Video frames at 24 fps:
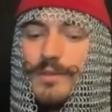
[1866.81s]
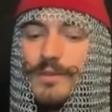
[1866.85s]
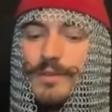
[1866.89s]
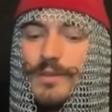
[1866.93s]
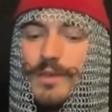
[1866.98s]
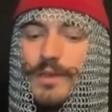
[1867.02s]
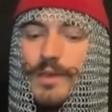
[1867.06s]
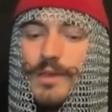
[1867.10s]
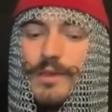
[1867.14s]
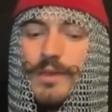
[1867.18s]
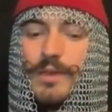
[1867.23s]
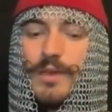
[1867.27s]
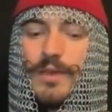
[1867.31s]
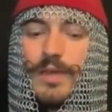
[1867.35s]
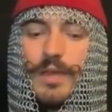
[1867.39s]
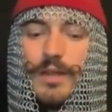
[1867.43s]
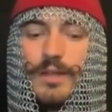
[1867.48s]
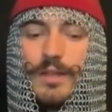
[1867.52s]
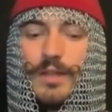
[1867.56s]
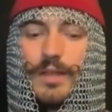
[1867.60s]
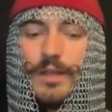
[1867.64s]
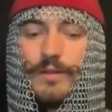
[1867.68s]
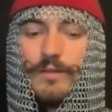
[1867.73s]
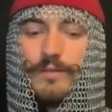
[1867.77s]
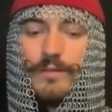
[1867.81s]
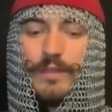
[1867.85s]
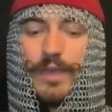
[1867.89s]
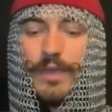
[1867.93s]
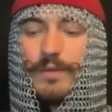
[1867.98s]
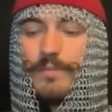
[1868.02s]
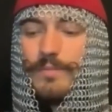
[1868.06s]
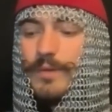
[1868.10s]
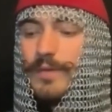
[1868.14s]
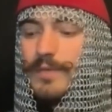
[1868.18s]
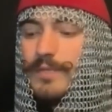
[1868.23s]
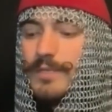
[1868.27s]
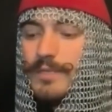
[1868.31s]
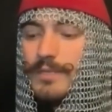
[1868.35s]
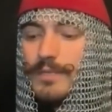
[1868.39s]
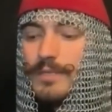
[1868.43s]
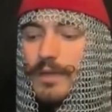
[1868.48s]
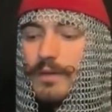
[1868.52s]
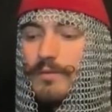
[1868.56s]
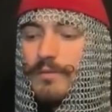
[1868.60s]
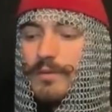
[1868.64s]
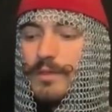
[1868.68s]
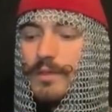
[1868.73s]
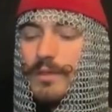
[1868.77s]
Yeah, I got a lot of leg pieces.
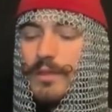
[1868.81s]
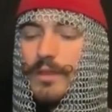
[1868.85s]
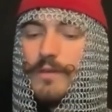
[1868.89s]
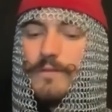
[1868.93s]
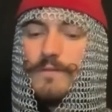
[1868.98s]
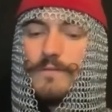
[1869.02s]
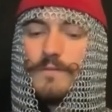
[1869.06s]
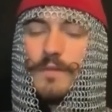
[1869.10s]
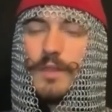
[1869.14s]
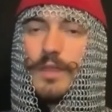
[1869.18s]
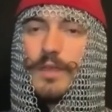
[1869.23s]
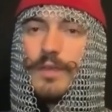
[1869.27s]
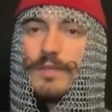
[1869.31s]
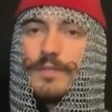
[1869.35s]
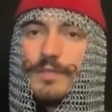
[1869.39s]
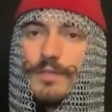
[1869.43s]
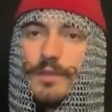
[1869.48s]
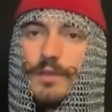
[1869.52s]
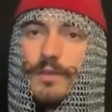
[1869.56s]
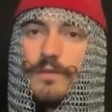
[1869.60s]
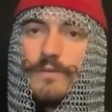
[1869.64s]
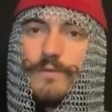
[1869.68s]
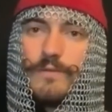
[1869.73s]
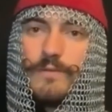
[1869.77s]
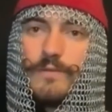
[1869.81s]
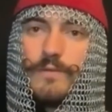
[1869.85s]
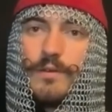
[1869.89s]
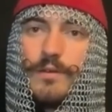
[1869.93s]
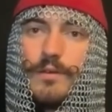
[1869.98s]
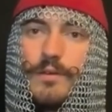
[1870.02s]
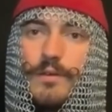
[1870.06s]
I really love the leg stuff.